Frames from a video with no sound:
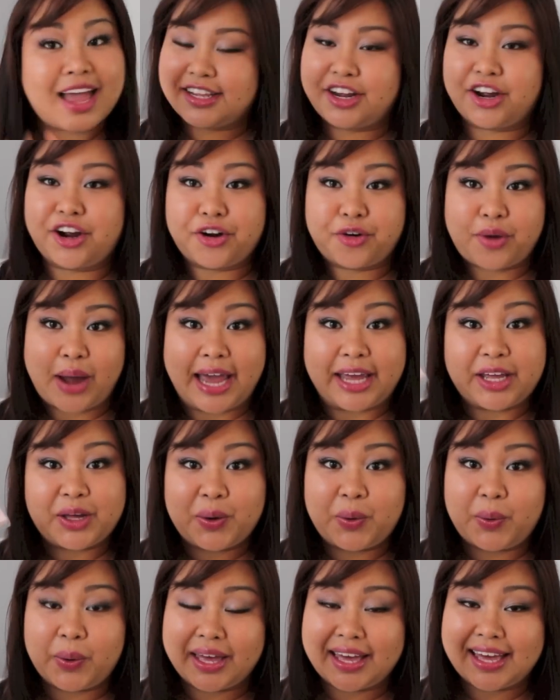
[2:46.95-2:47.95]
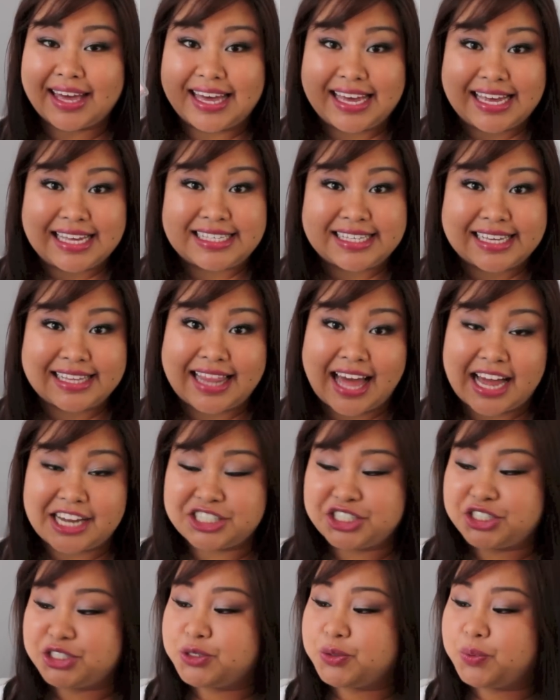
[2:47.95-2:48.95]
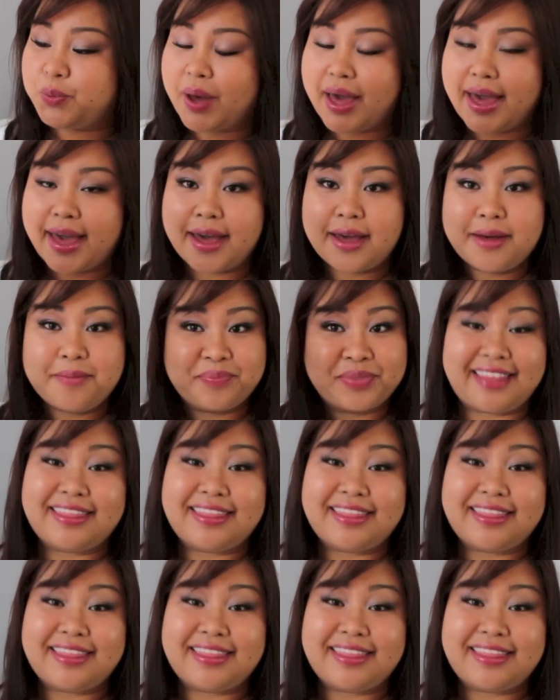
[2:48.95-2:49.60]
They're a great, quick, easy lash to wear.